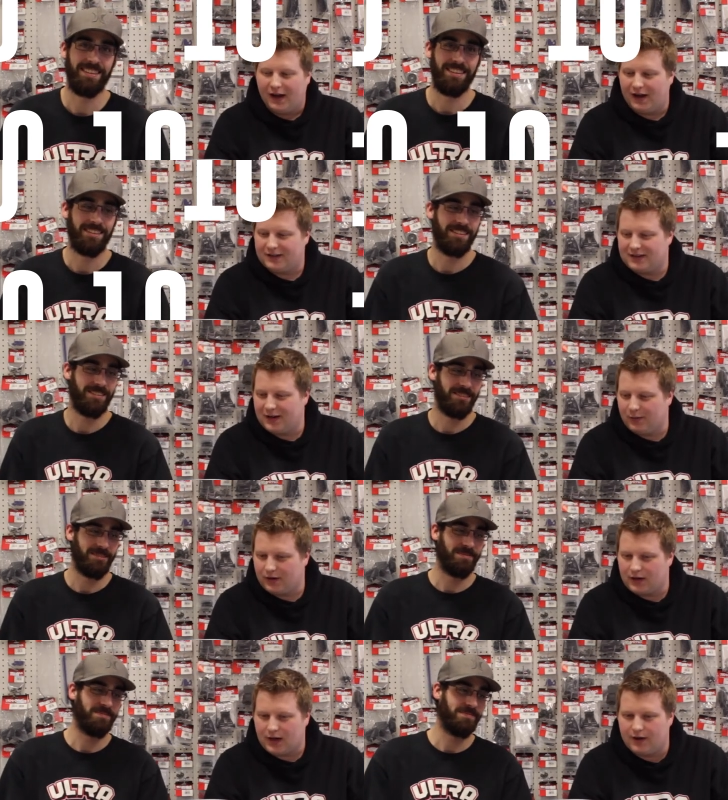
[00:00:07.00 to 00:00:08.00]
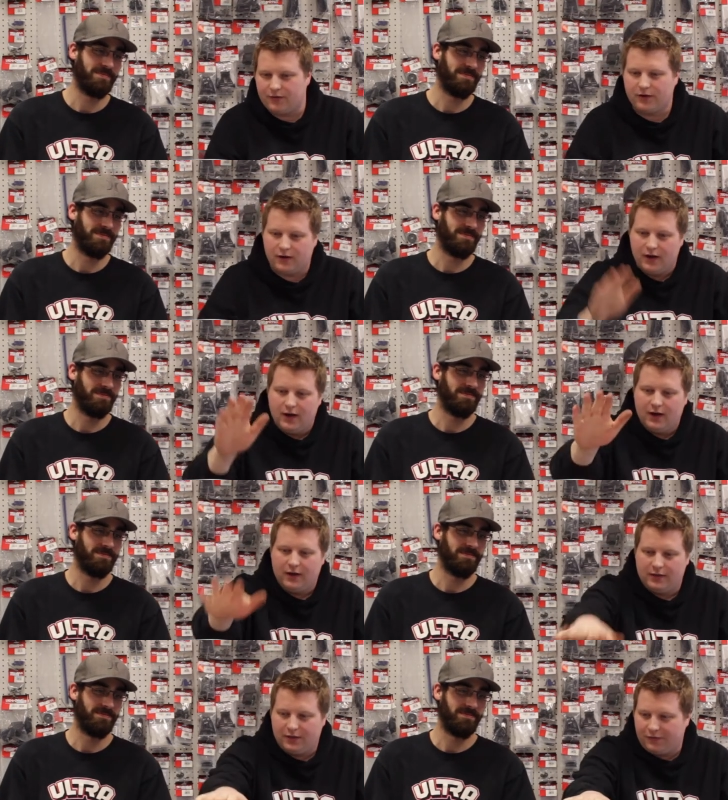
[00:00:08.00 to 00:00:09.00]
Speaker 1: Uh, tonight we're going to cover
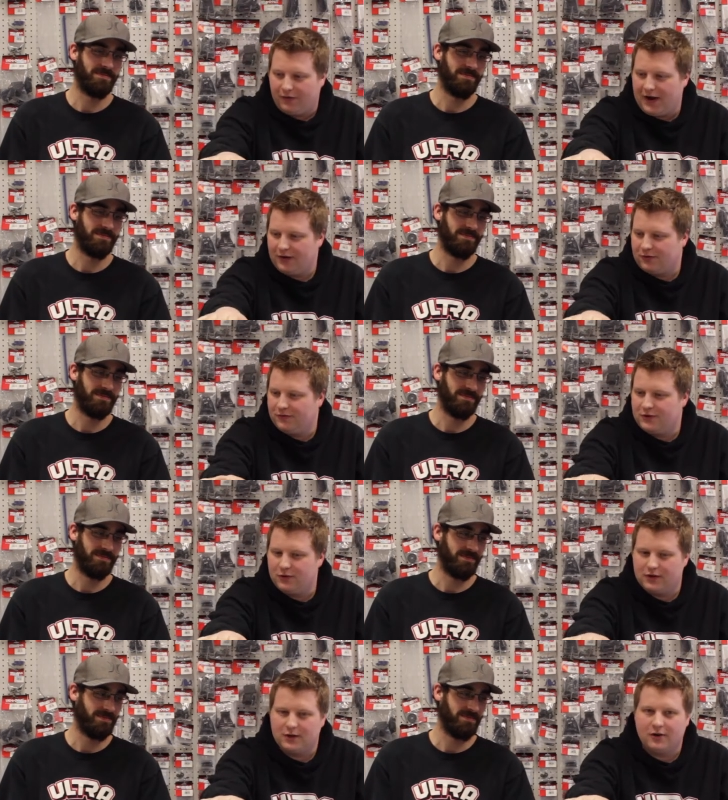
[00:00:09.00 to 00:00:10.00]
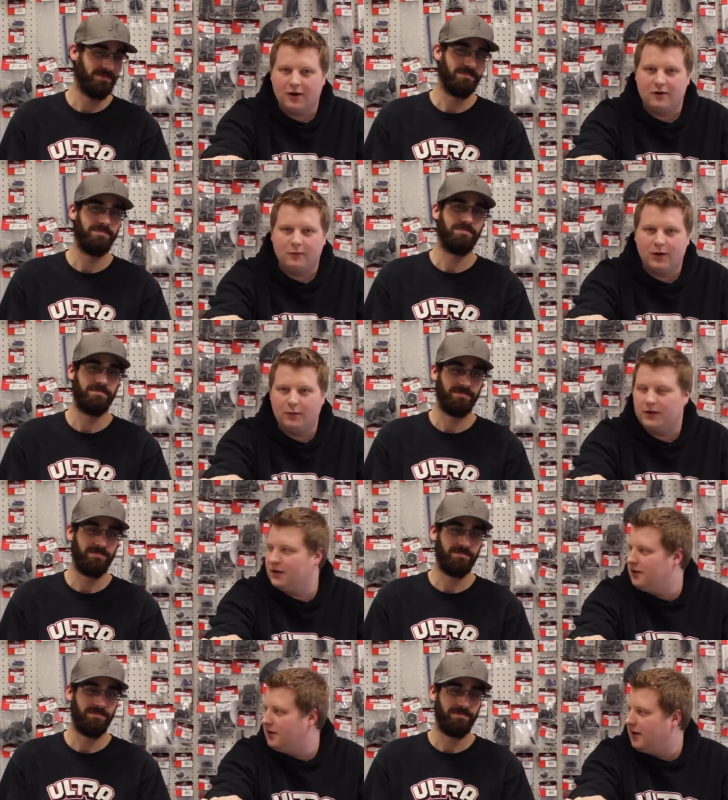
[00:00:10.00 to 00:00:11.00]
the final review on the UDR, what
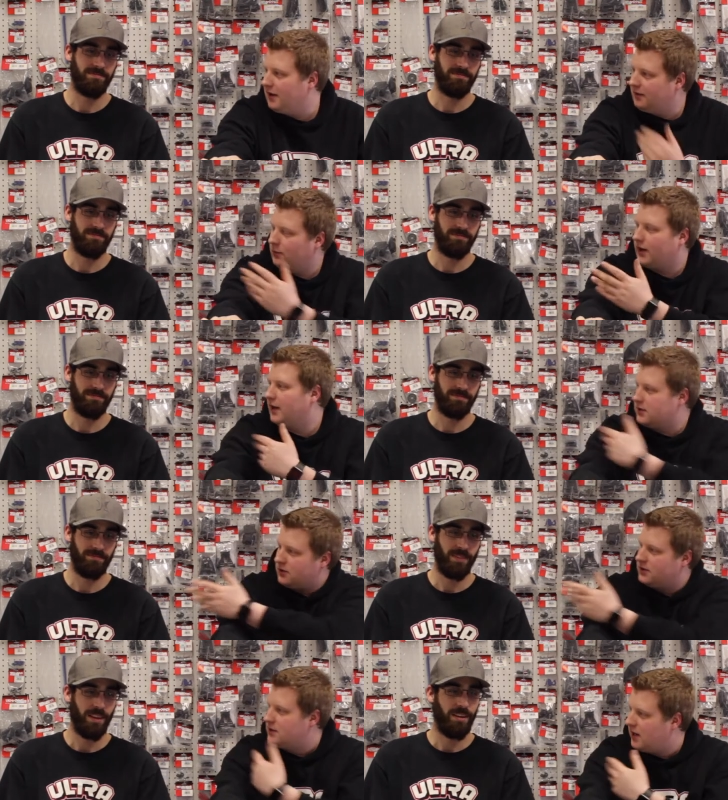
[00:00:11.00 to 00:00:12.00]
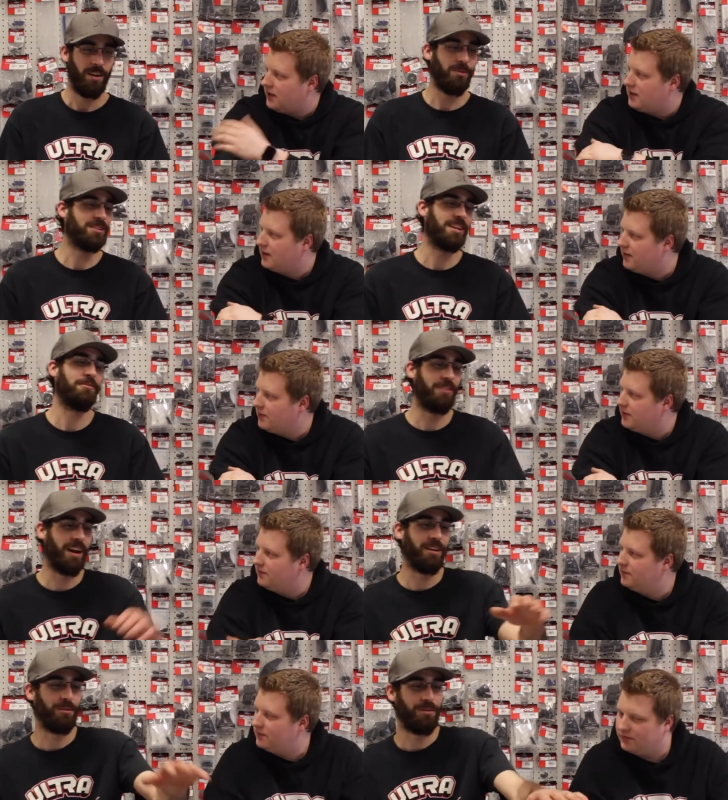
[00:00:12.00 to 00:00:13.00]
we, and well, I guess Chris and I. I wouldn't say
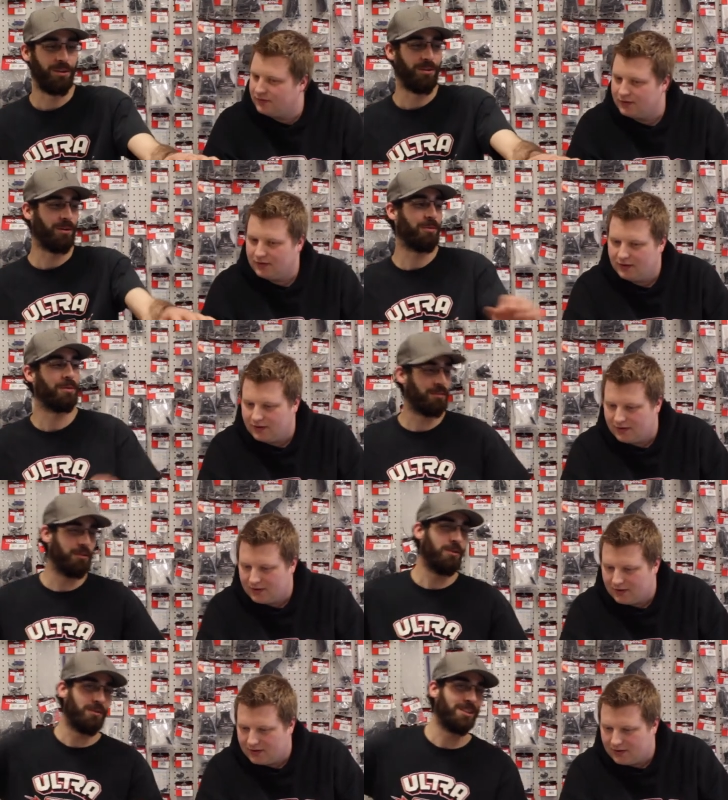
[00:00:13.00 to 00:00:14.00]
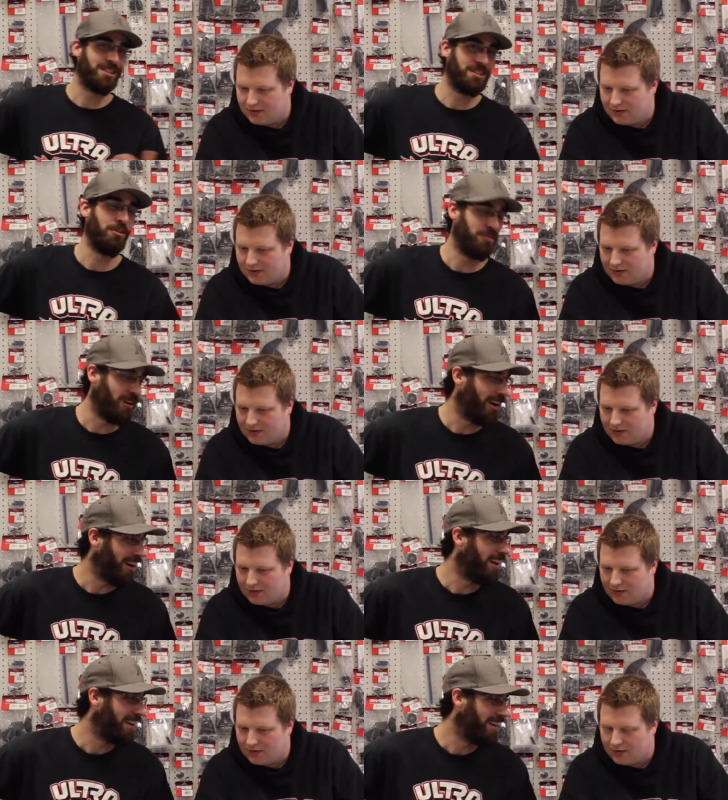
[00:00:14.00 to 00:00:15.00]
final
Speaker 2: review, or review of it so
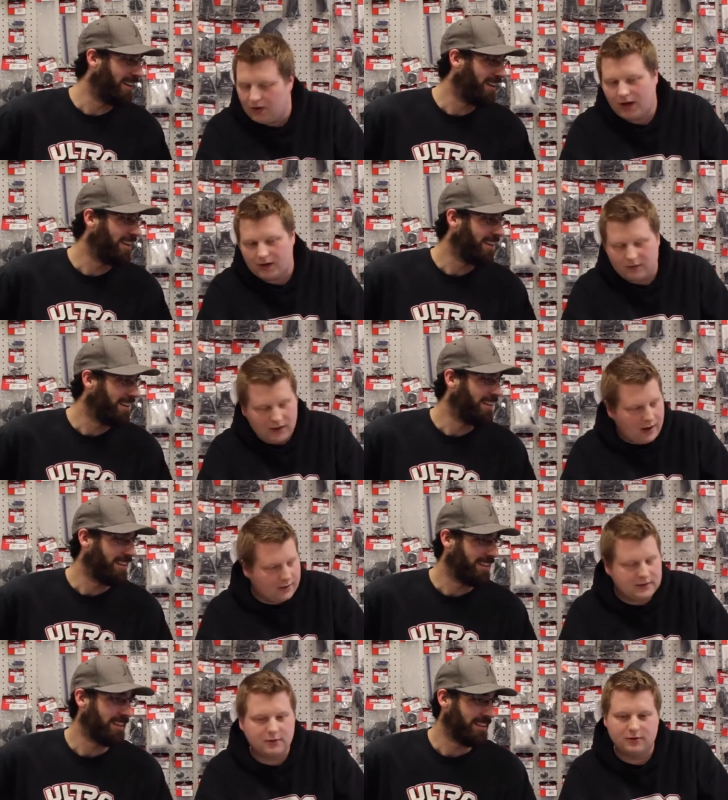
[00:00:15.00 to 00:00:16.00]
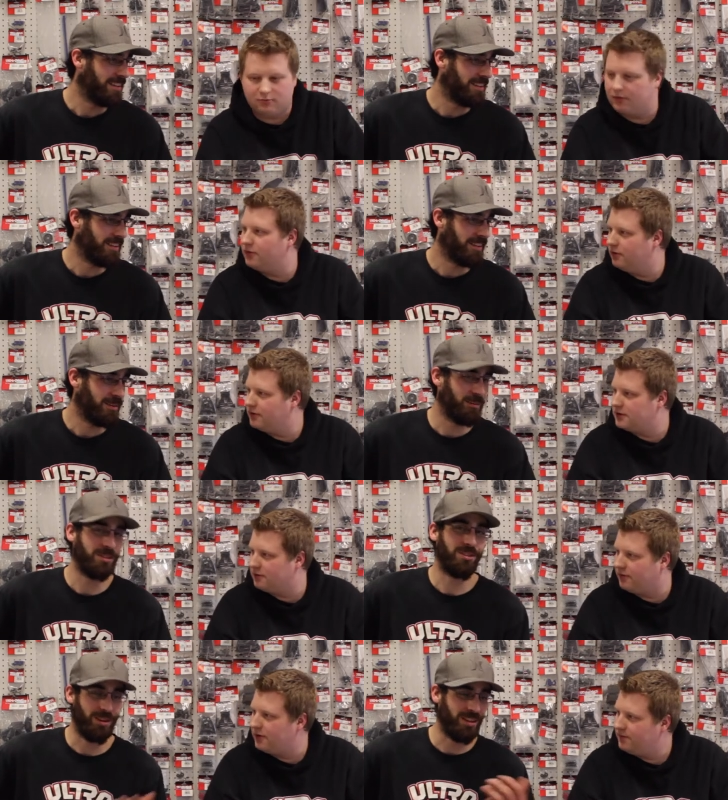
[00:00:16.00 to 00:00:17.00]
far.
Speaker 1: Okay, yeah, let's go with review of it. We're
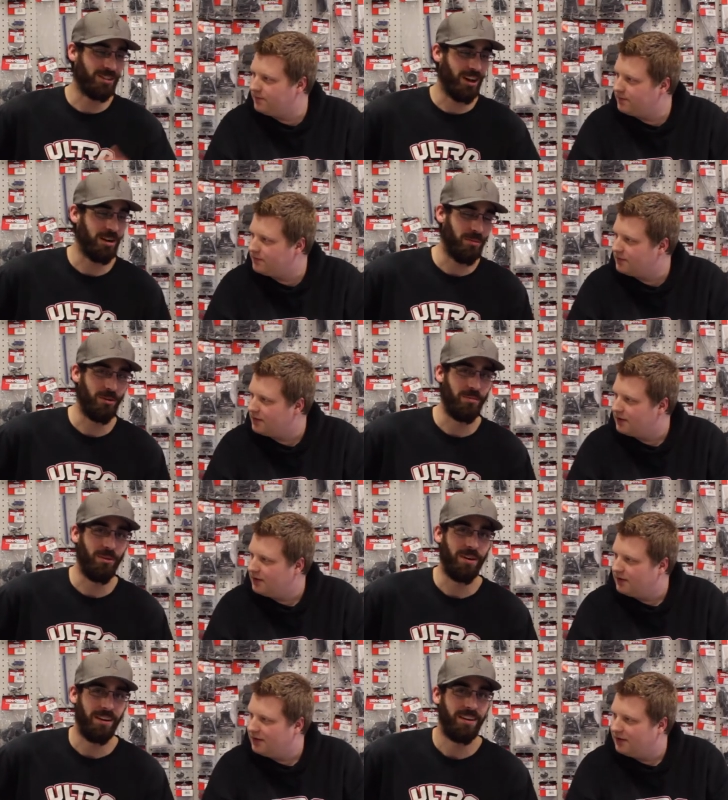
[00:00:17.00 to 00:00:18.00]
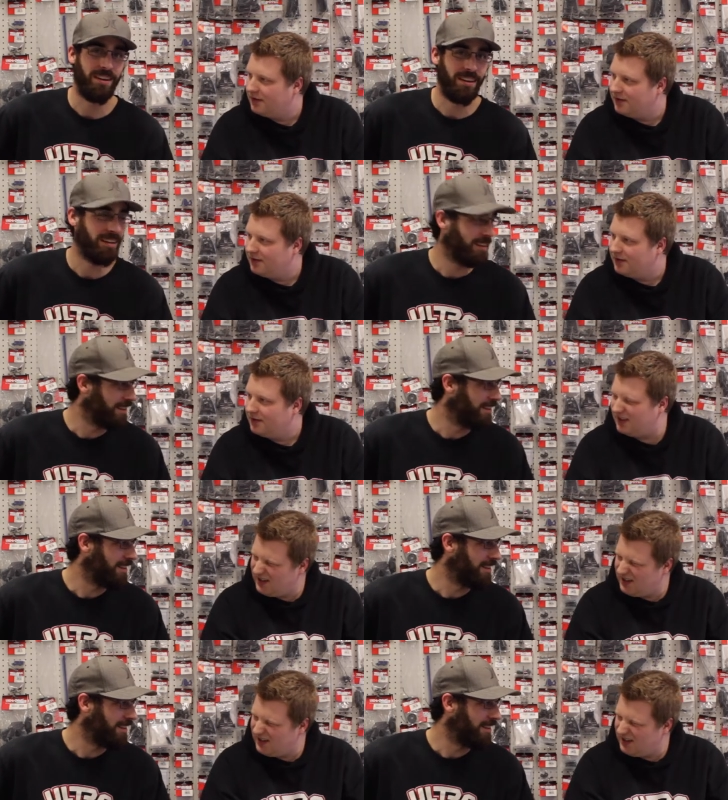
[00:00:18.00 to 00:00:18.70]
so still going to talk about it more. You